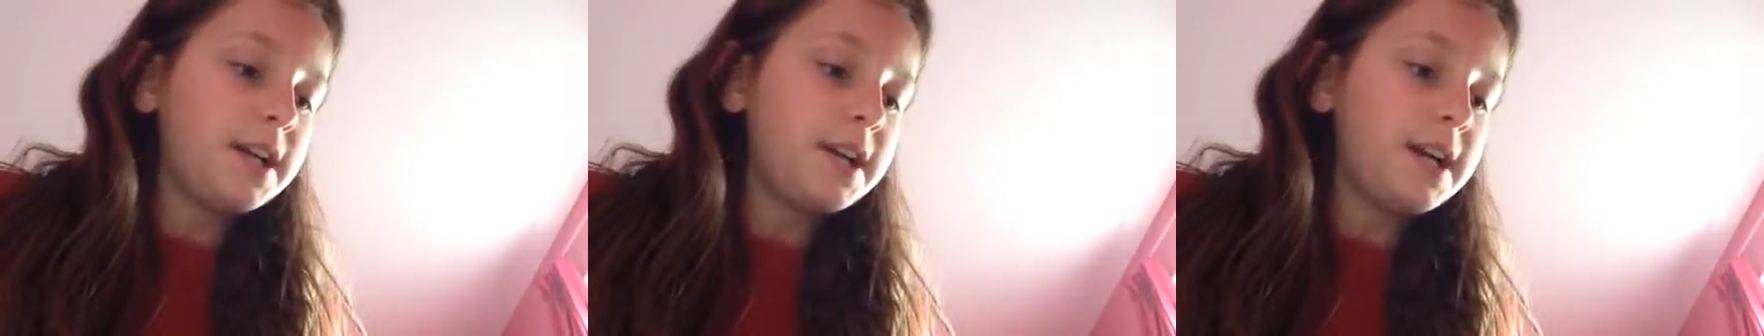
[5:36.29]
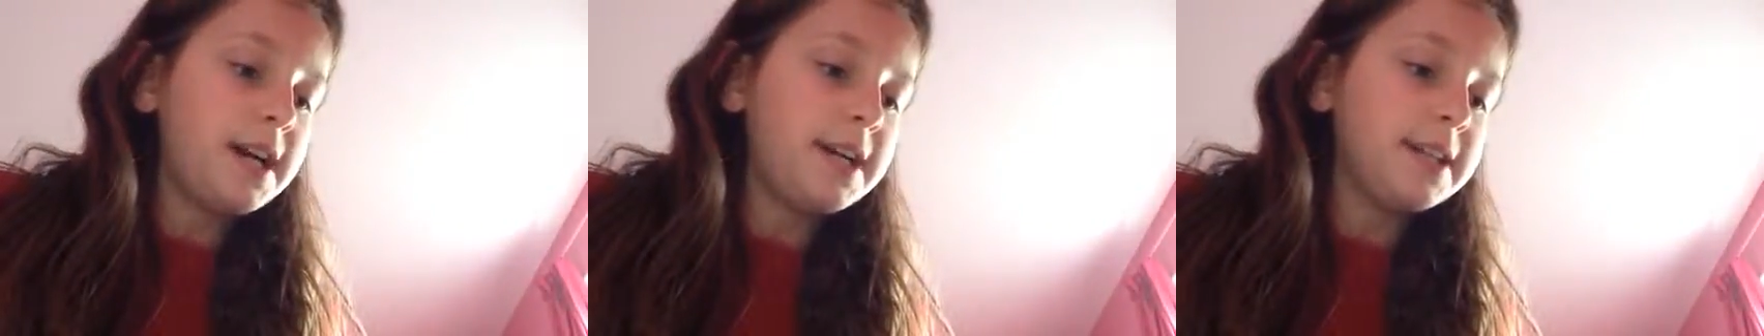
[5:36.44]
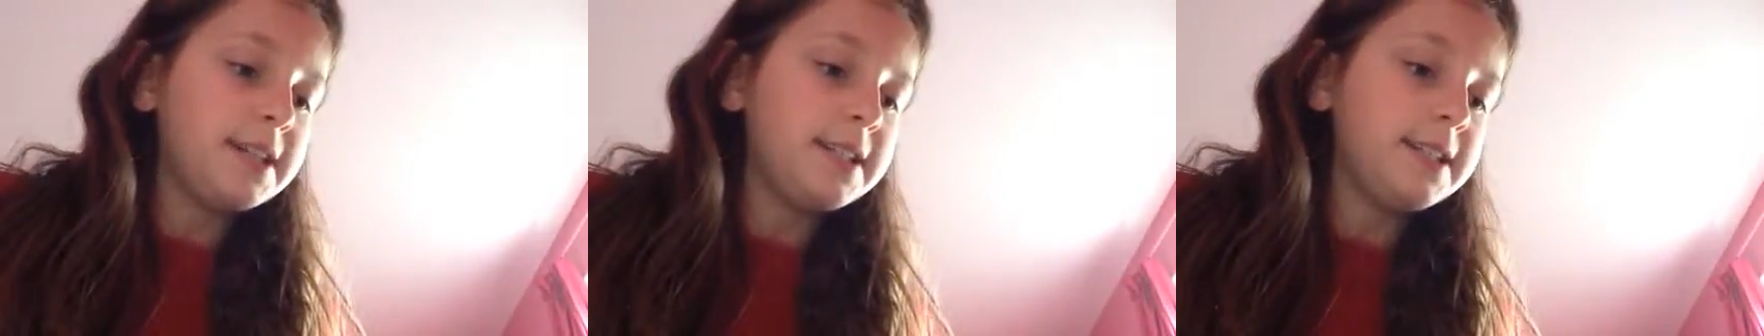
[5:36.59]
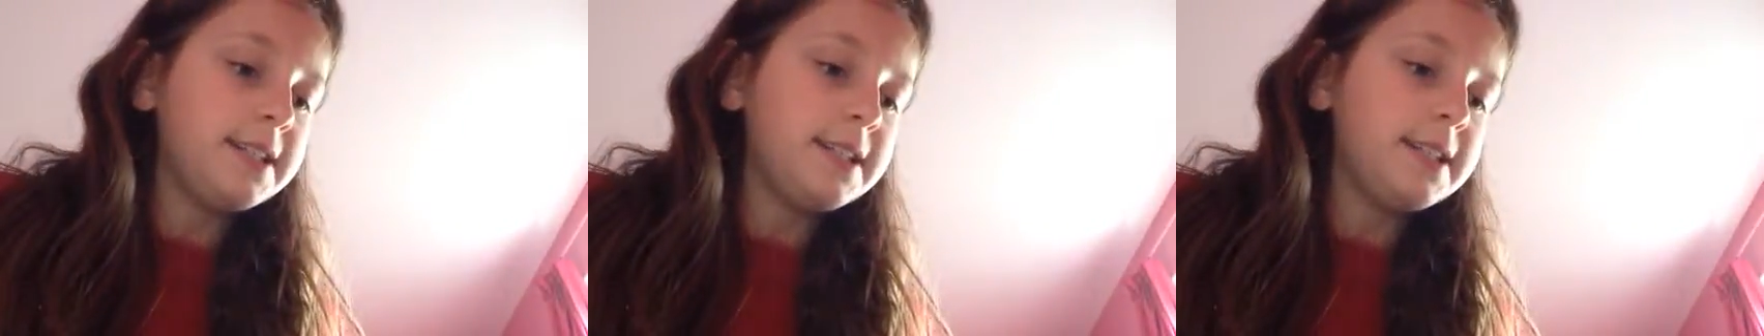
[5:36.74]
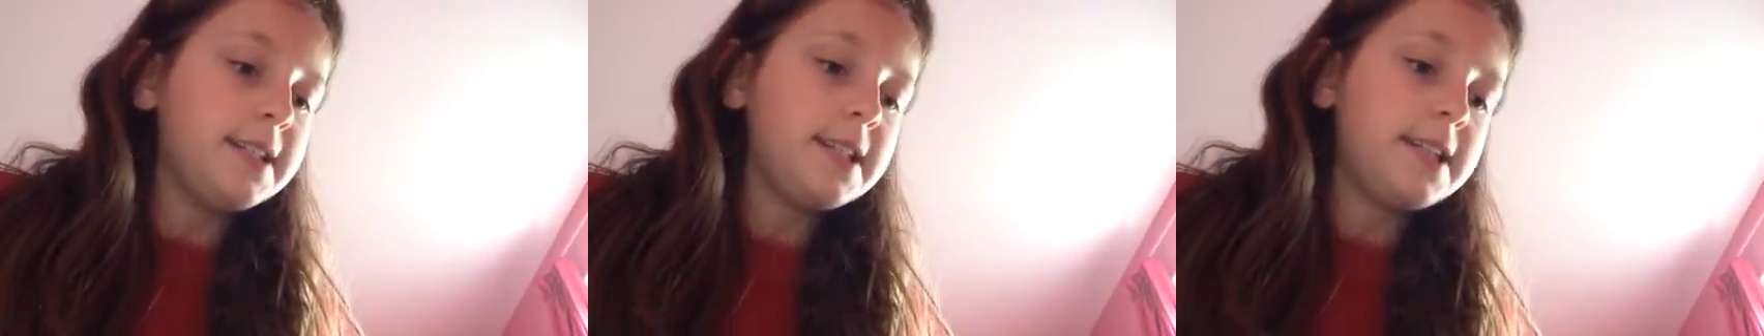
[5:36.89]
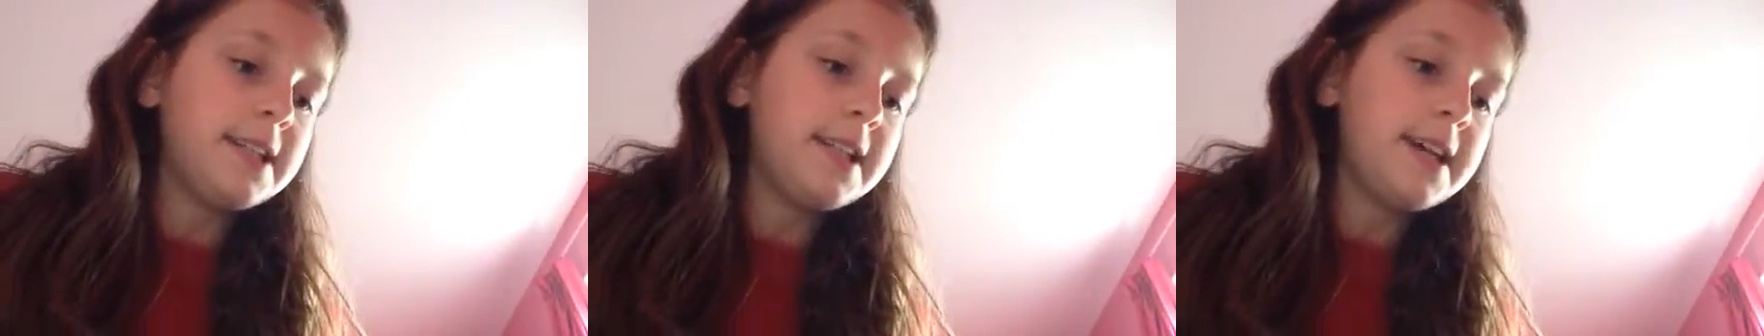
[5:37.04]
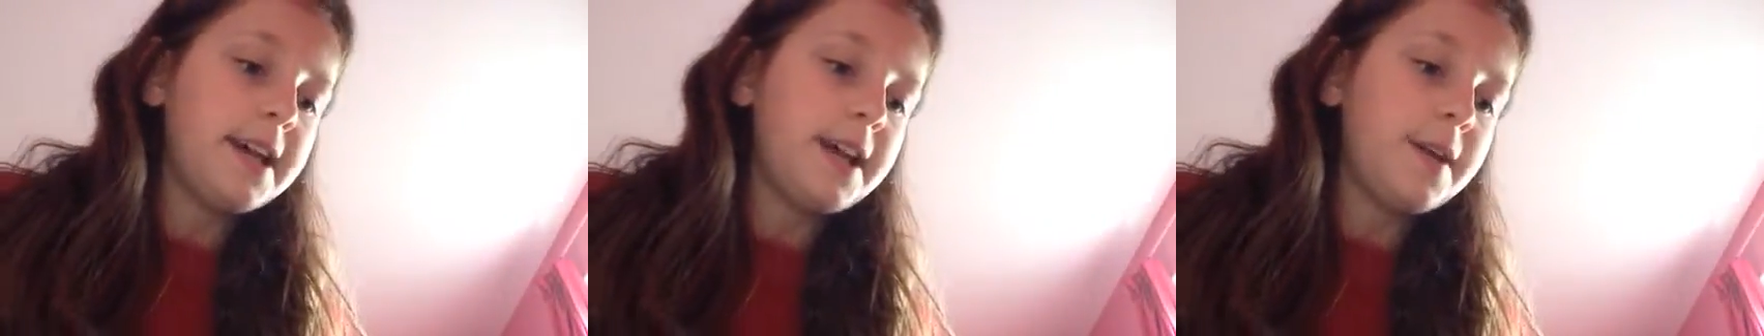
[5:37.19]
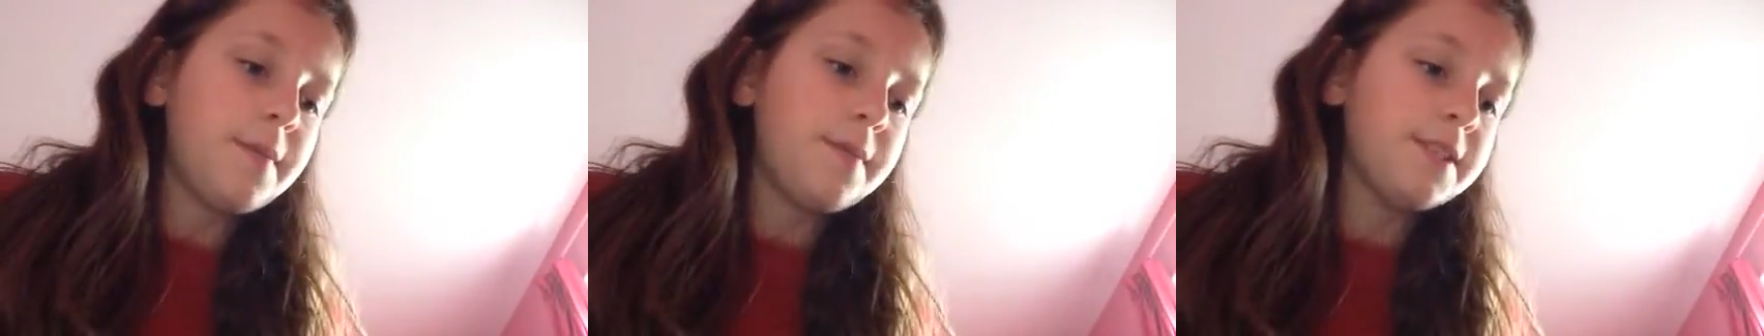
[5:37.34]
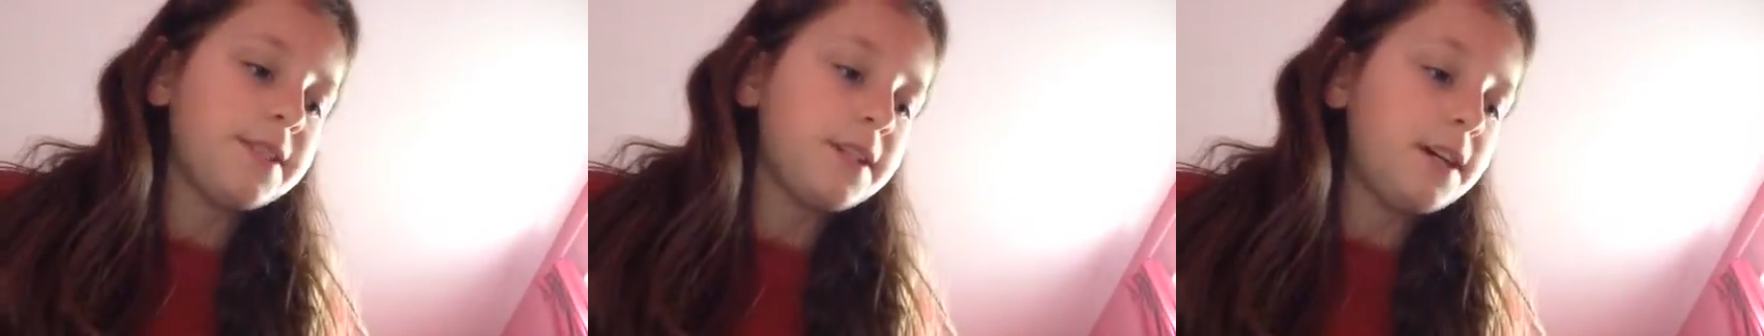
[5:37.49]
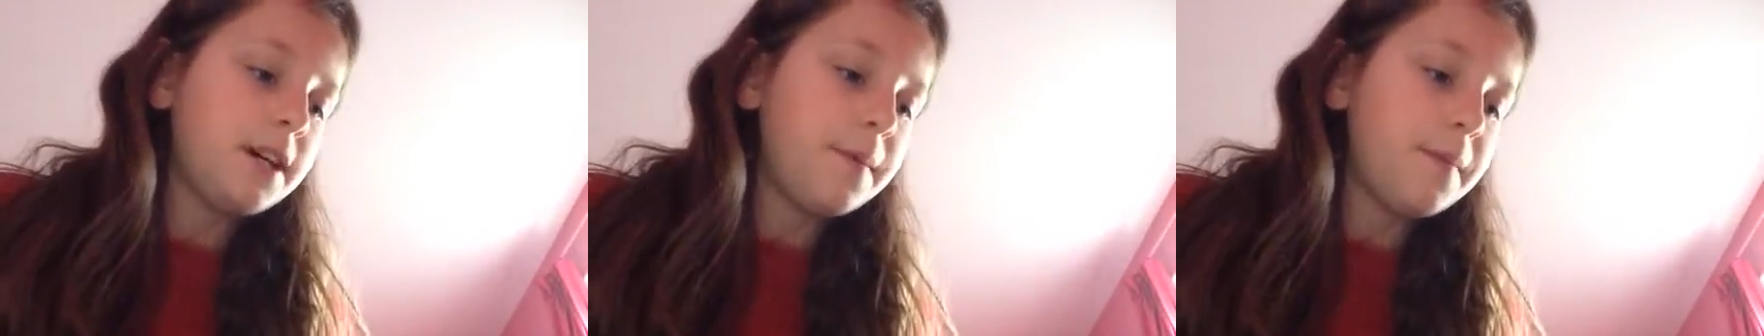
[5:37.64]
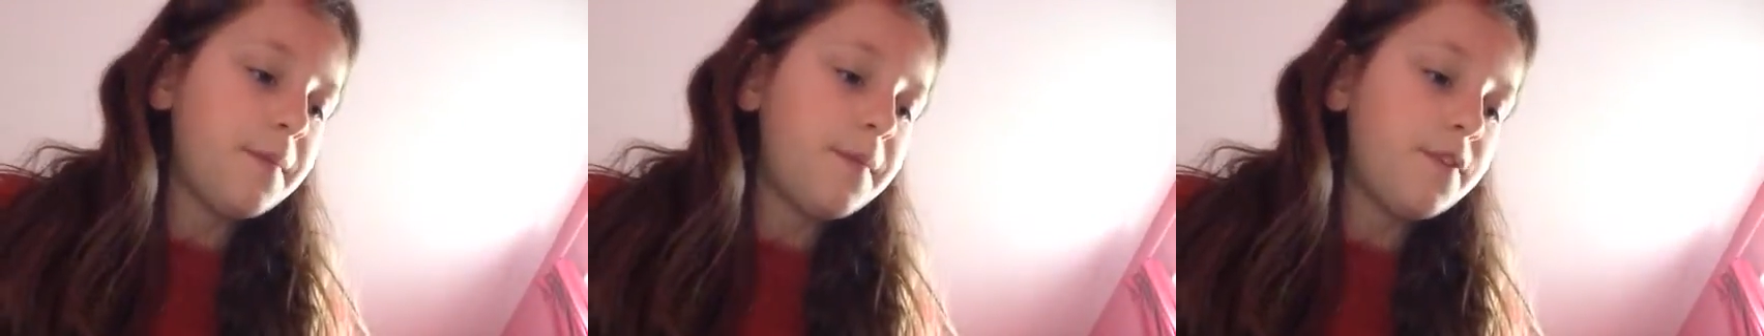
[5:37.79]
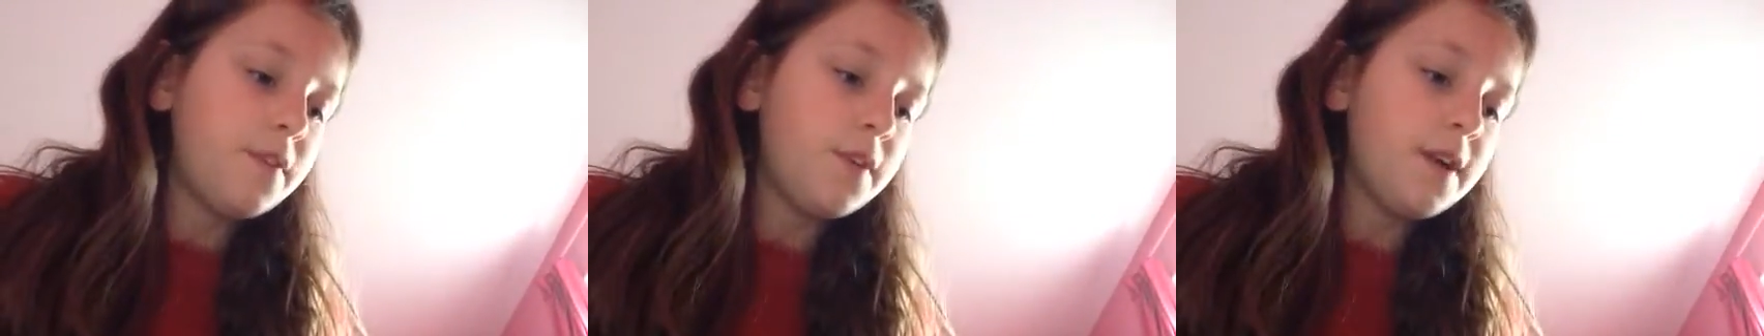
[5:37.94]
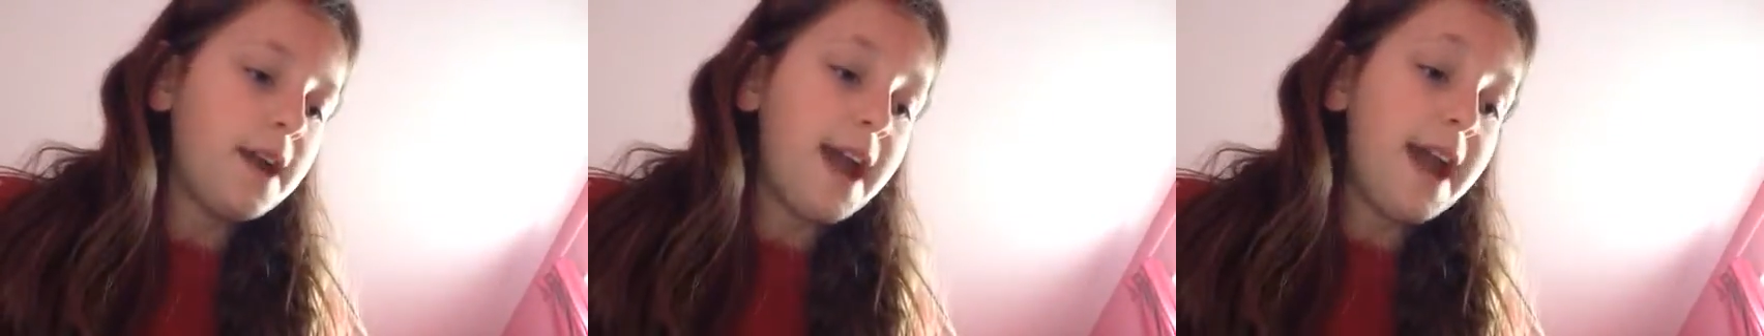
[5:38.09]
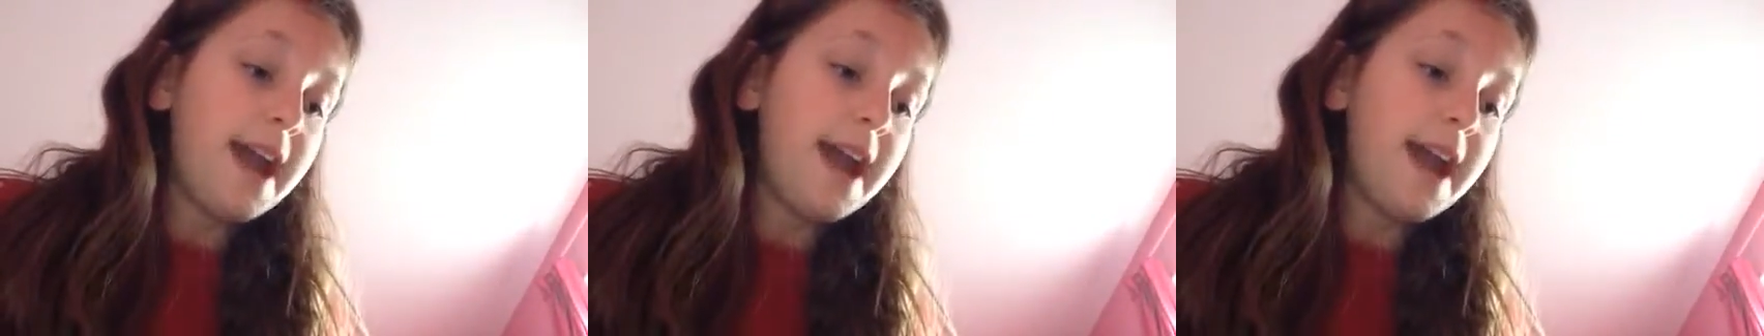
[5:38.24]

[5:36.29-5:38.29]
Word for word: and they was up for